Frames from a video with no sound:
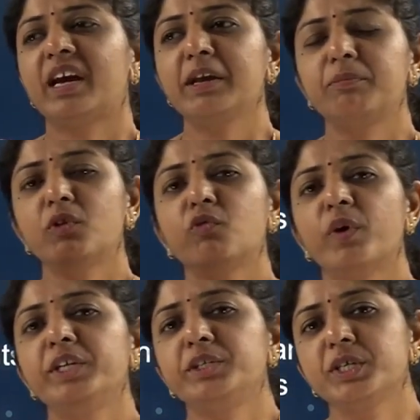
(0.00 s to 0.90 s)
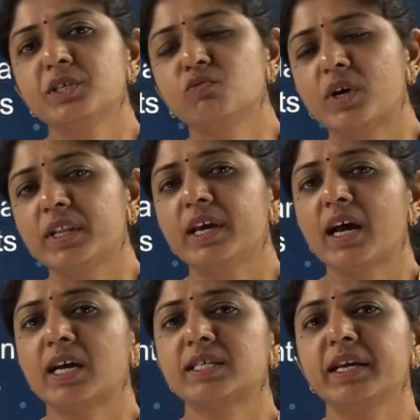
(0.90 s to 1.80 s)
Type of questions what they
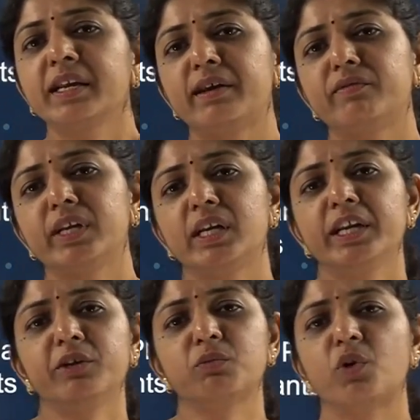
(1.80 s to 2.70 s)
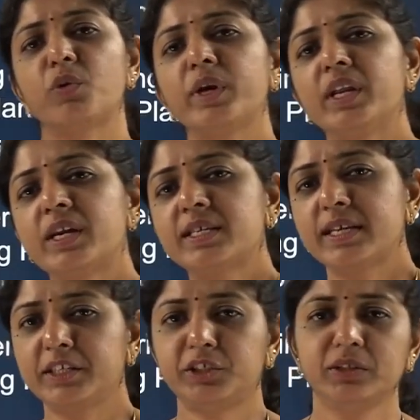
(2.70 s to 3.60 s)
are asking, definitely tomorrow in our
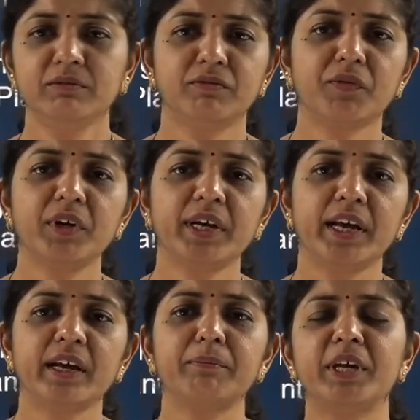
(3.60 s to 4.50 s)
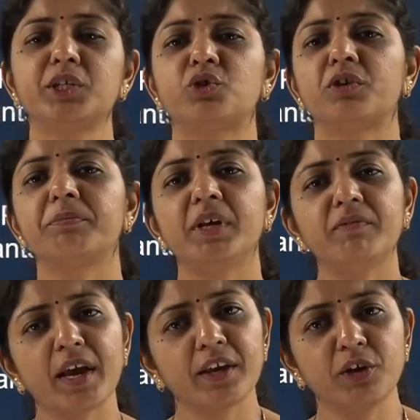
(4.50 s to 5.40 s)
session we will take based on
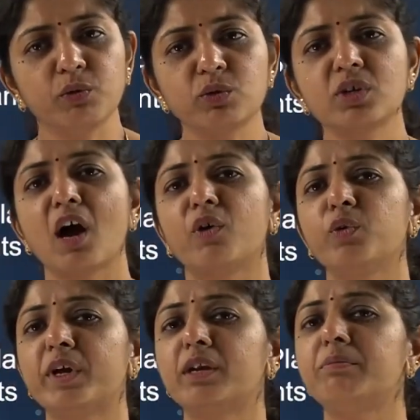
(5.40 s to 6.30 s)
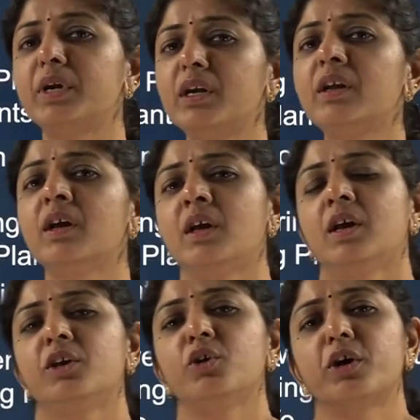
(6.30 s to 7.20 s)
PYQs, how you can build
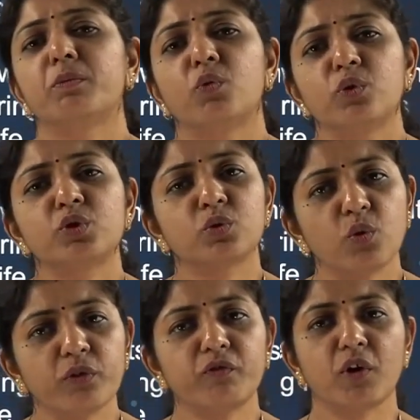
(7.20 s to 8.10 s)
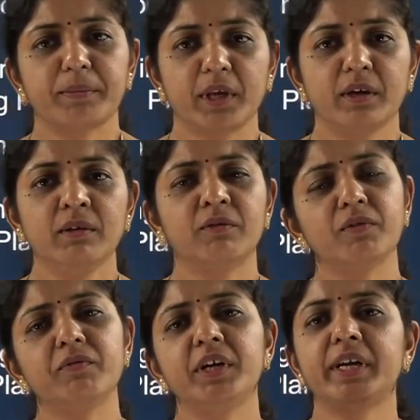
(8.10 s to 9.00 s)
your more score from there,
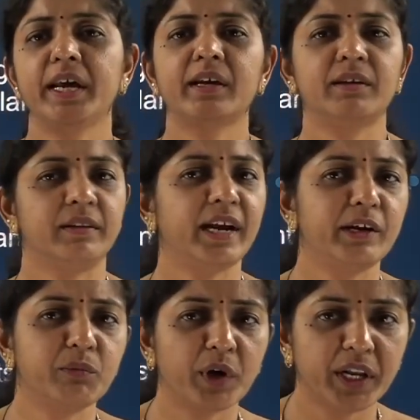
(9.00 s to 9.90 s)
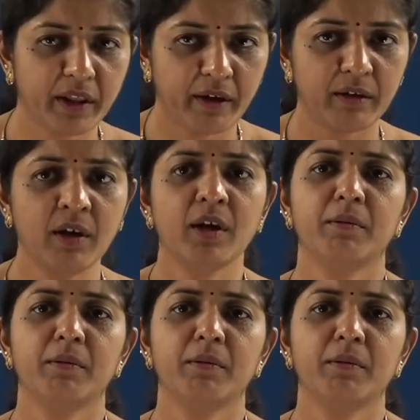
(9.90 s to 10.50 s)
we will take that point there.